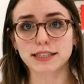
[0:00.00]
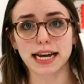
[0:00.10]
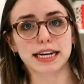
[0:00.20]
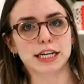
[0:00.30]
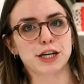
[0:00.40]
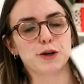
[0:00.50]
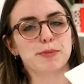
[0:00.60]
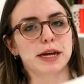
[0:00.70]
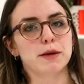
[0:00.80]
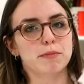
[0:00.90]
second
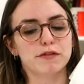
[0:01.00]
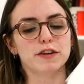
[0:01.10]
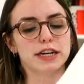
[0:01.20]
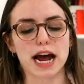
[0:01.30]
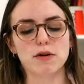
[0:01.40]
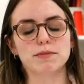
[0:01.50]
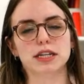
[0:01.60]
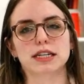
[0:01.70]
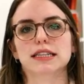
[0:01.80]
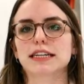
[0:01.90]
hooping, but for now I'm
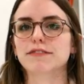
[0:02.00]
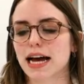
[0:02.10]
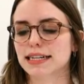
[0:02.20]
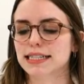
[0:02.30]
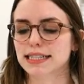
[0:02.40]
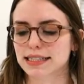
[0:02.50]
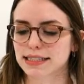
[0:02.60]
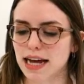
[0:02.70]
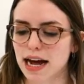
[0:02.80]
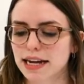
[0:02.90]
gonna leave that to the
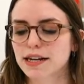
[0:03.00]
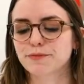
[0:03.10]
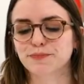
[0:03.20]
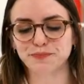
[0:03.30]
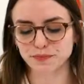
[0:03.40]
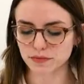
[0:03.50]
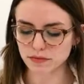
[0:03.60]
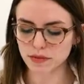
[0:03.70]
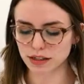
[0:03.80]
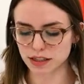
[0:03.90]
side.
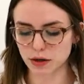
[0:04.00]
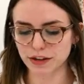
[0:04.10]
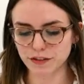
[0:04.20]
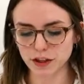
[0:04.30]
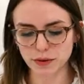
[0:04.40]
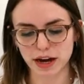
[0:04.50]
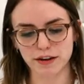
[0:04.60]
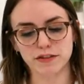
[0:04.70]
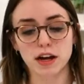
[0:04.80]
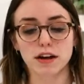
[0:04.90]
So if you
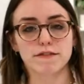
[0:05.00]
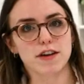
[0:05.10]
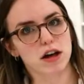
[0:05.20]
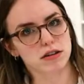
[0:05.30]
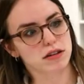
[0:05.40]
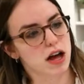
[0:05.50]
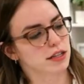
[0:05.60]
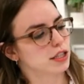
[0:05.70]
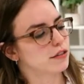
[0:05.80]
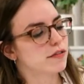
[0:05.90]
have followed along
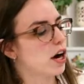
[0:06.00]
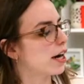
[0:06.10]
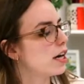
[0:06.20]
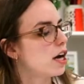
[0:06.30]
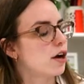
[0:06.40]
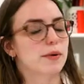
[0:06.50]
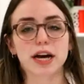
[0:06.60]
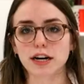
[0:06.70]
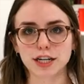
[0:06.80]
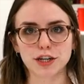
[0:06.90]
so far, we
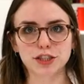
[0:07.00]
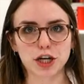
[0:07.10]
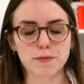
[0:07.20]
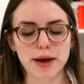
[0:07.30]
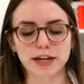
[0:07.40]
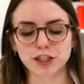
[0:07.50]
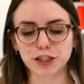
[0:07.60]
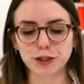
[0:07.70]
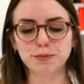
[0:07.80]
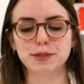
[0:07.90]
got our no-show mesh
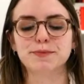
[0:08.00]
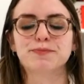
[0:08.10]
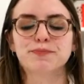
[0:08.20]
hooped,